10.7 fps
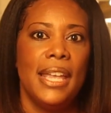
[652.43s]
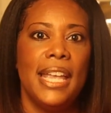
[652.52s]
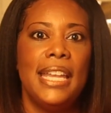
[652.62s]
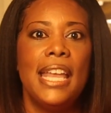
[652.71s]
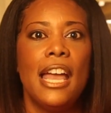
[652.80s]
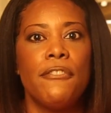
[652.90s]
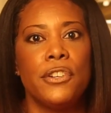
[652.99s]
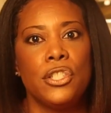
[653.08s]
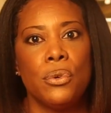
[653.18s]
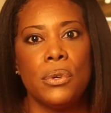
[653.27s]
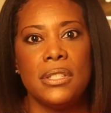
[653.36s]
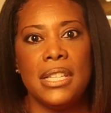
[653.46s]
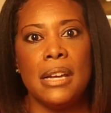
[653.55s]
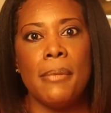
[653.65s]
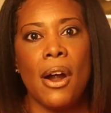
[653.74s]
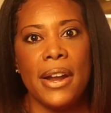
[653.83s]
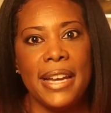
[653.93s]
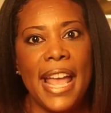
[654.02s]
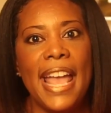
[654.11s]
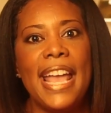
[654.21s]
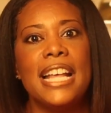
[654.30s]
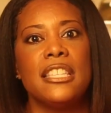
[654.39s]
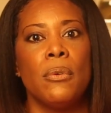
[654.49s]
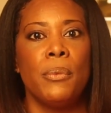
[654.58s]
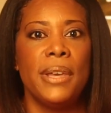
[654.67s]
Any efforts towards them are enhanced when